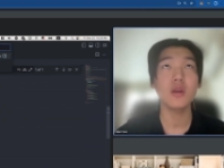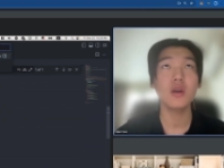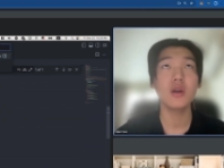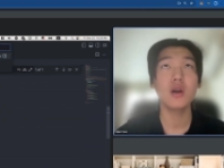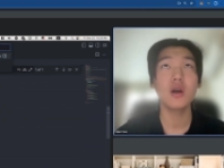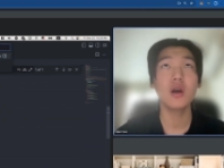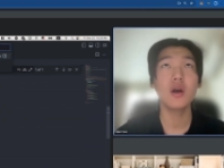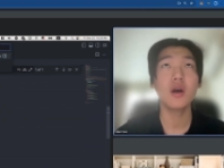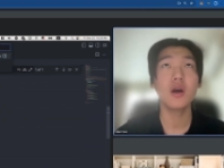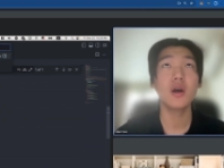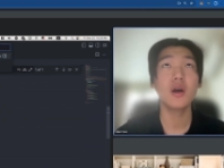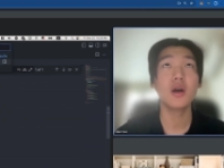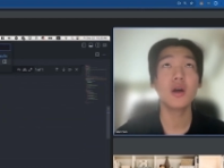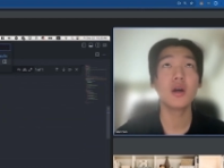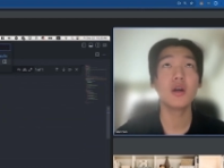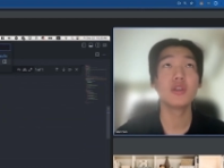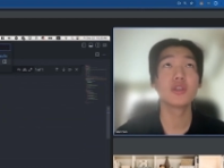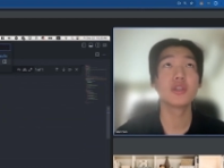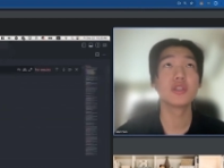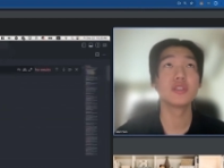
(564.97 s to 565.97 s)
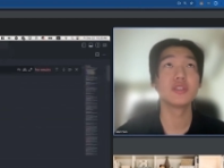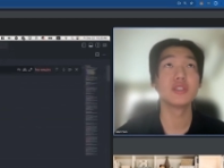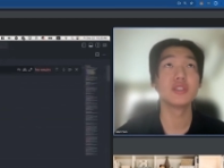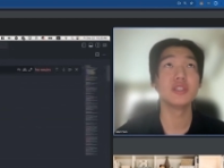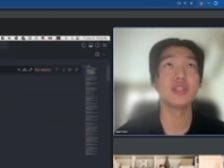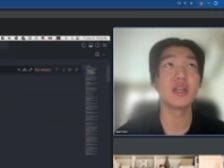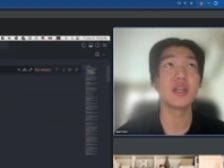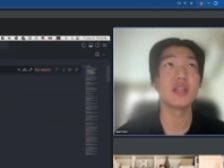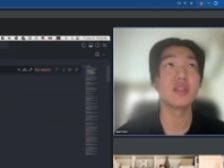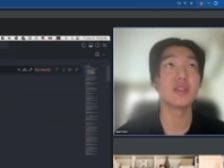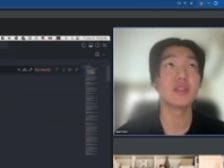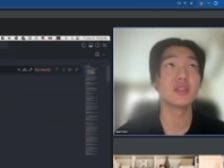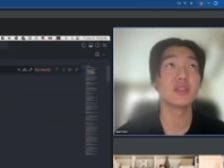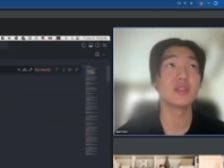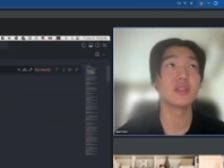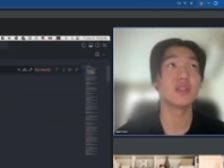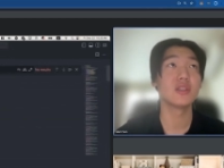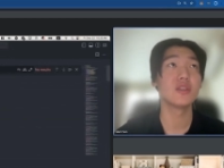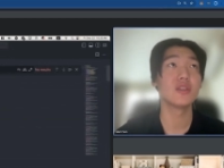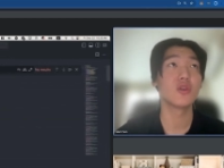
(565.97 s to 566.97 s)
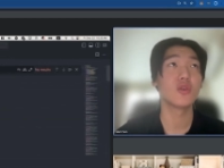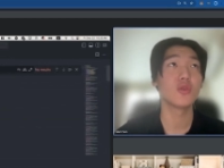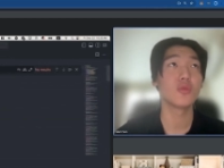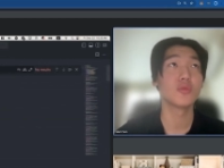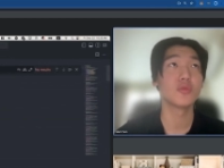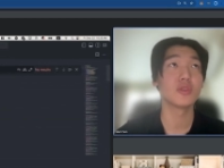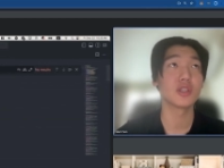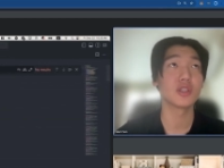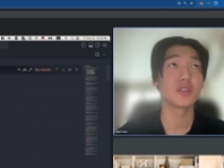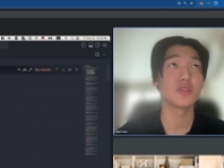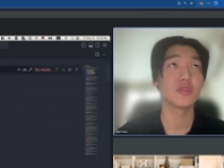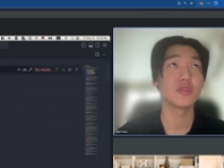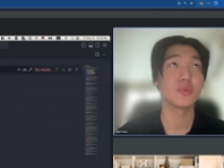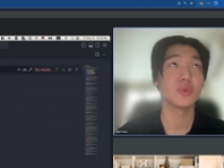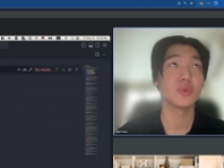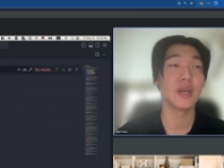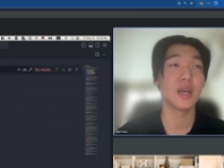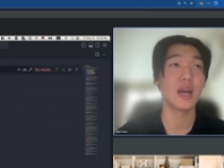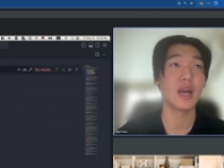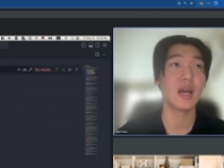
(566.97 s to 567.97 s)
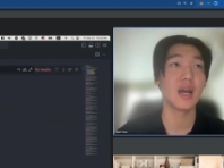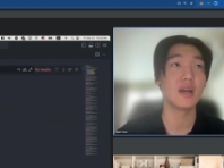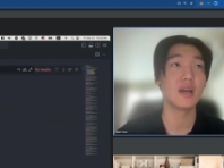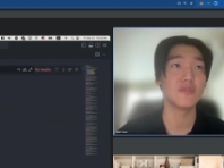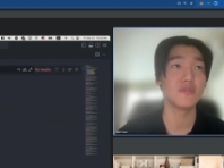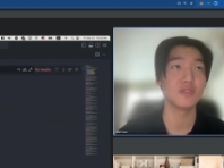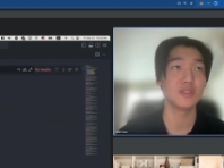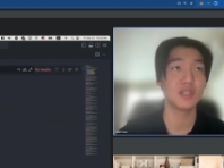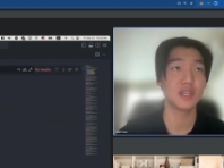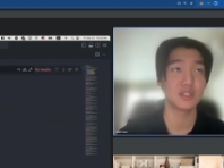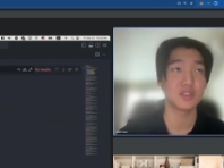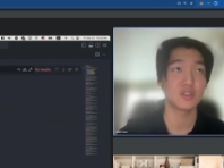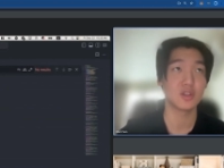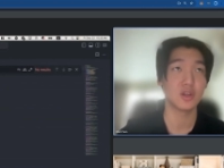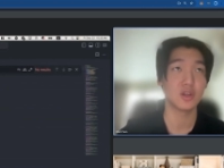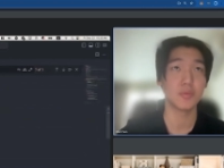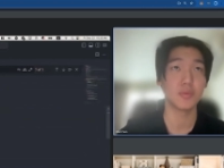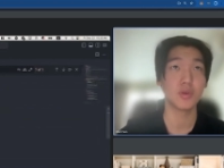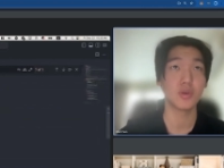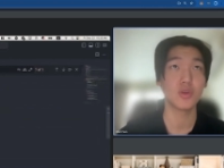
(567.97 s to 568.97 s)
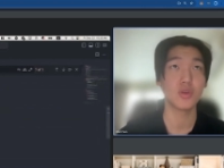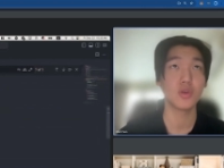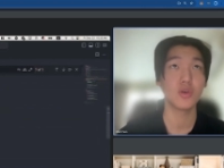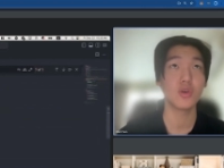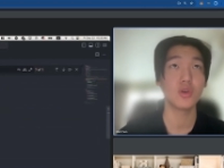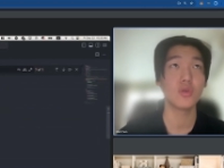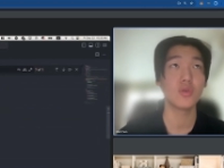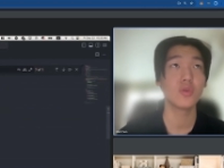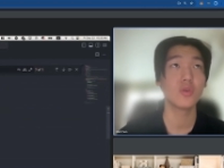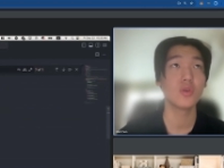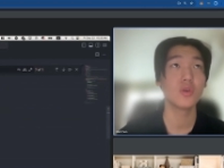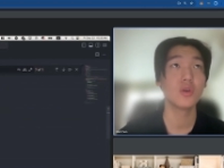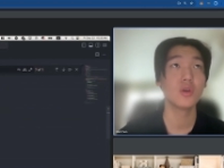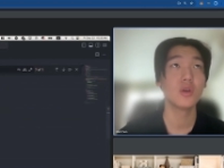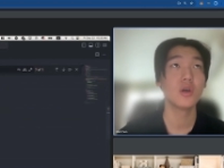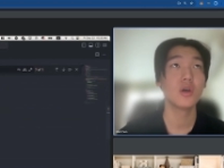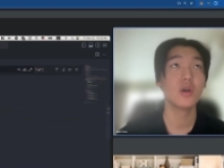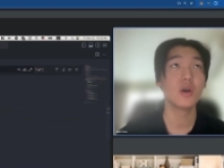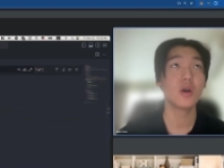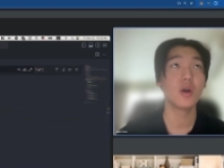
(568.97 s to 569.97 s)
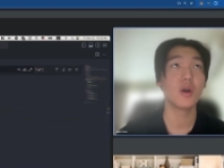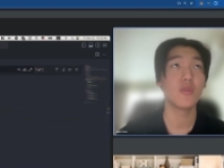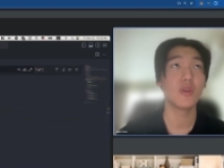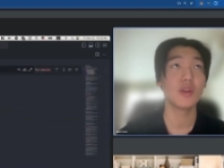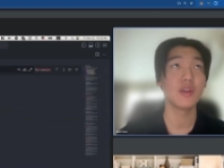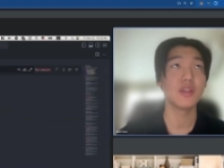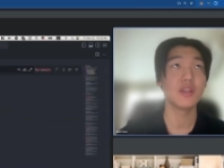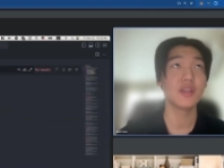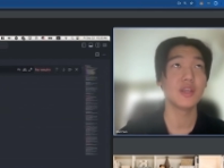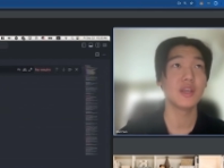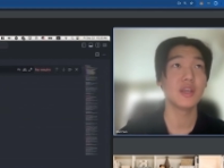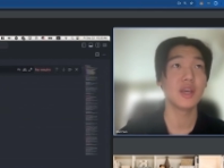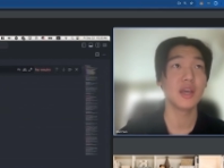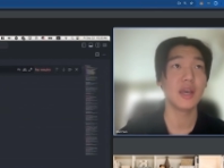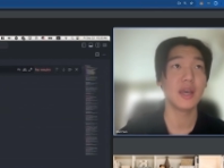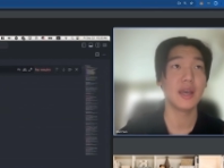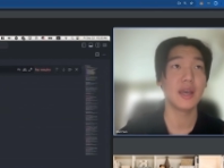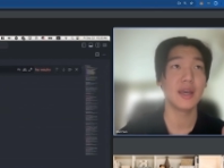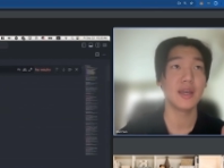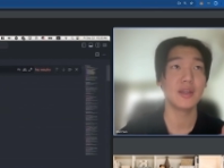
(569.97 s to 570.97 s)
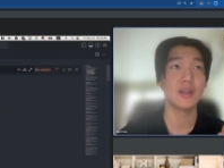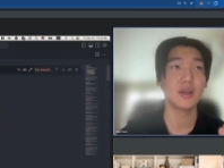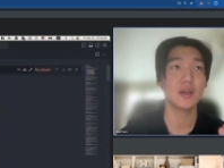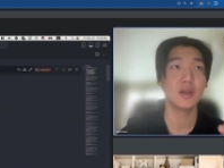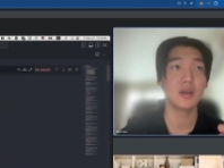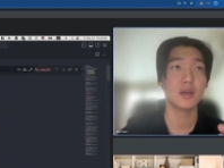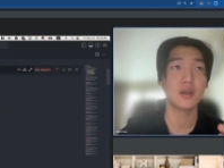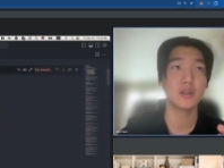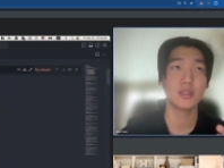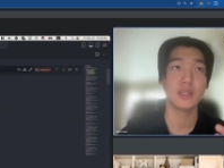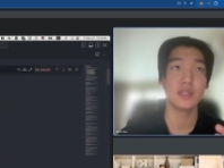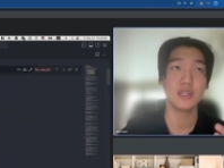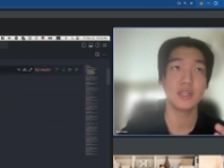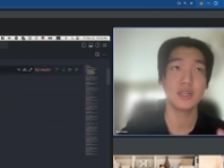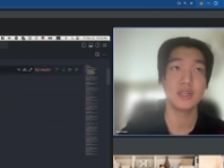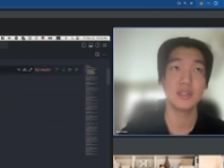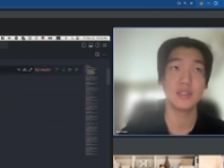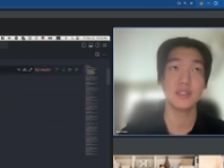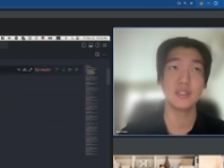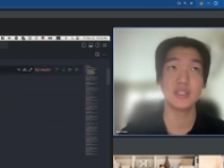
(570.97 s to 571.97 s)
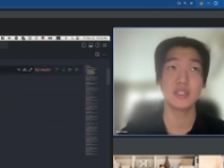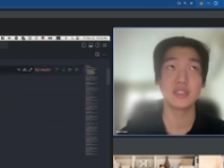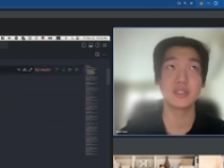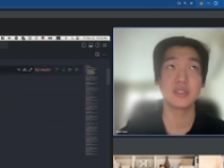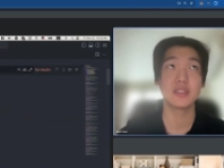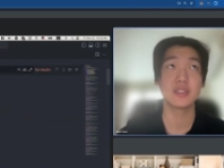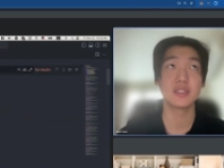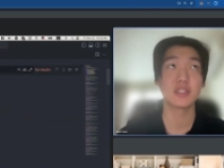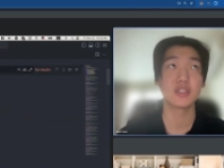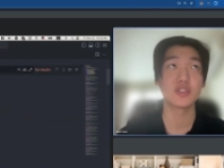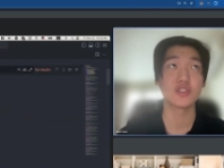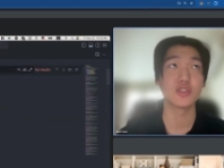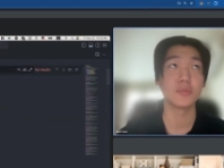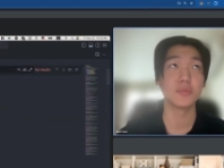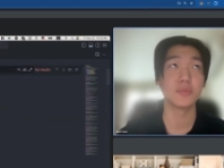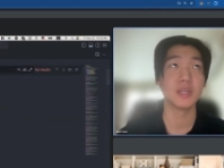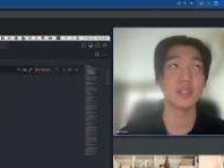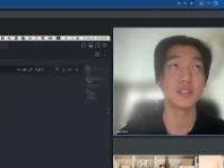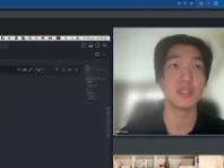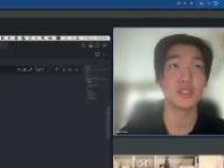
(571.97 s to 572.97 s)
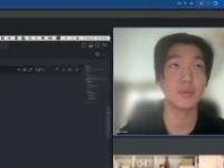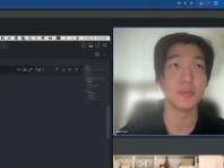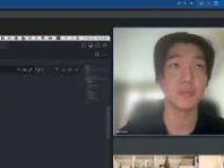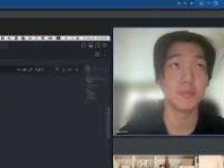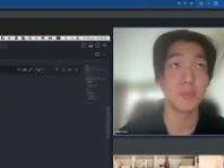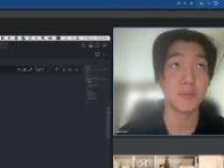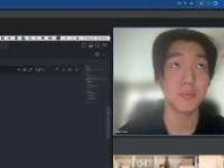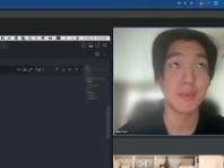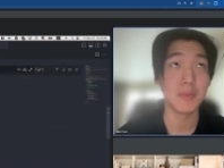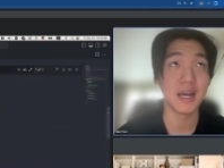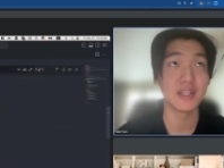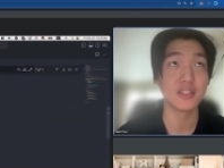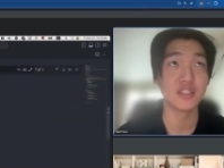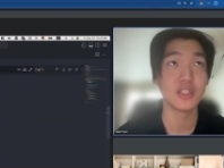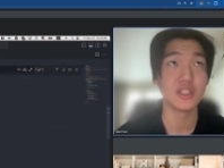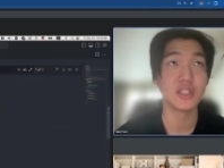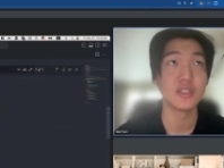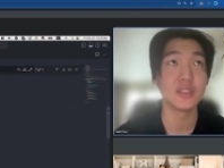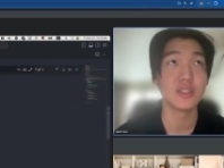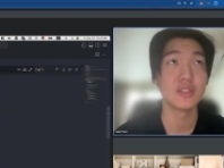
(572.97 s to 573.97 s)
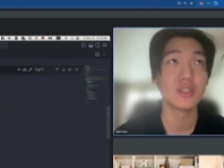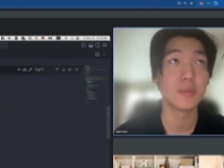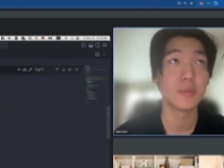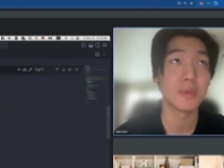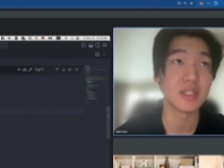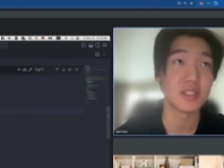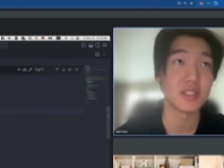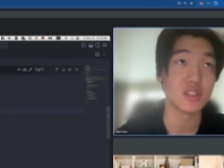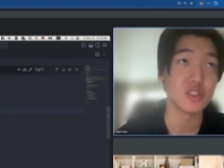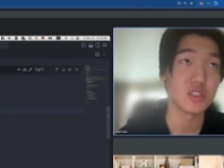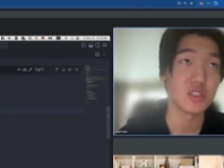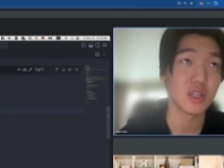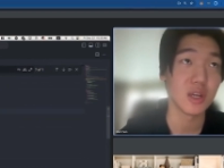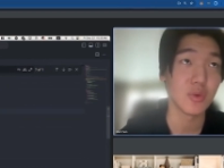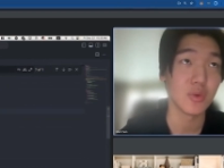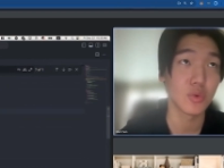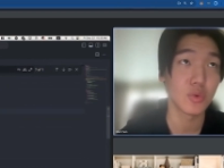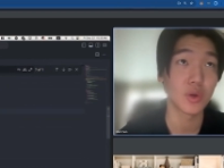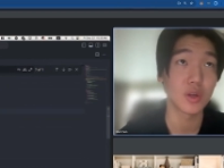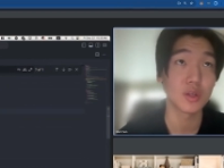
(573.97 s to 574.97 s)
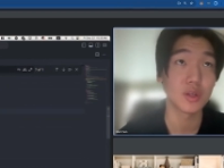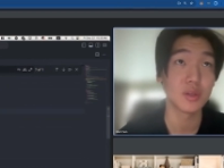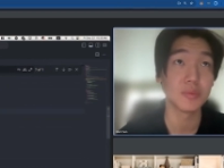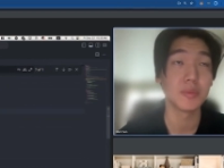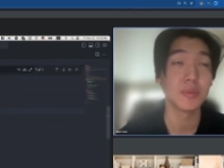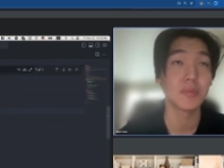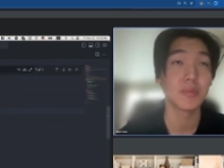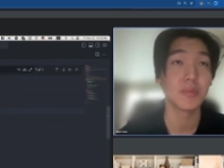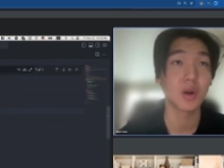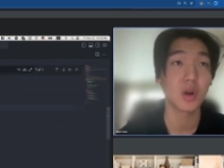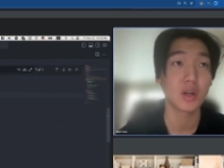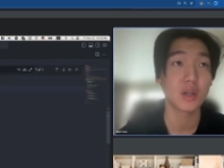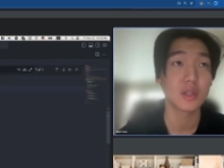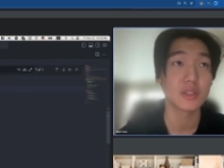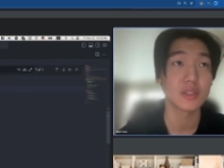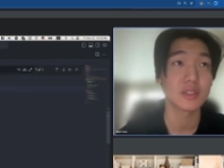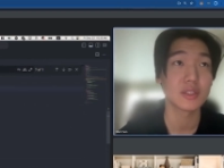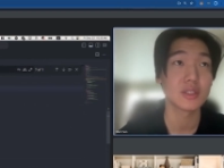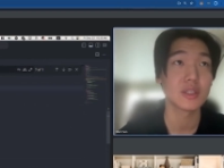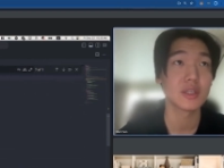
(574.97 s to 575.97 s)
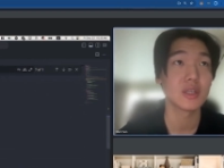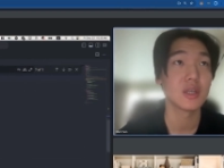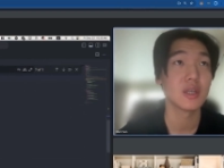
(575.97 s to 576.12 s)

You can see that in the home directory we have tx.proto already, and this signature matches the message that we want to parse.